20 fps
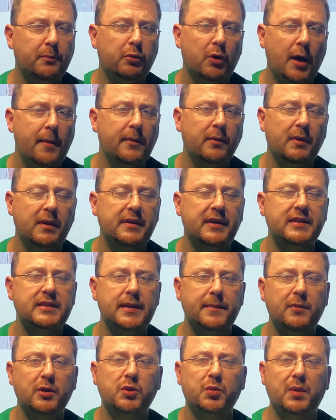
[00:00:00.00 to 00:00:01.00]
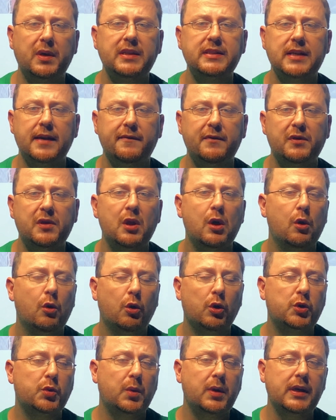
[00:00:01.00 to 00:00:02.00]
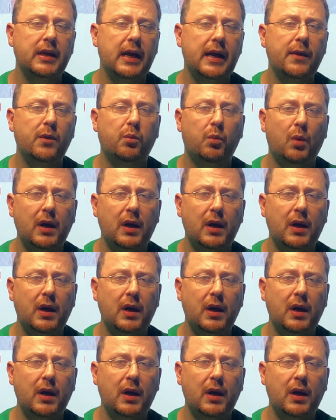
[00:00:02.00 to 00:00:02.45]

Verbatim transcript: probably around December 27th or 28th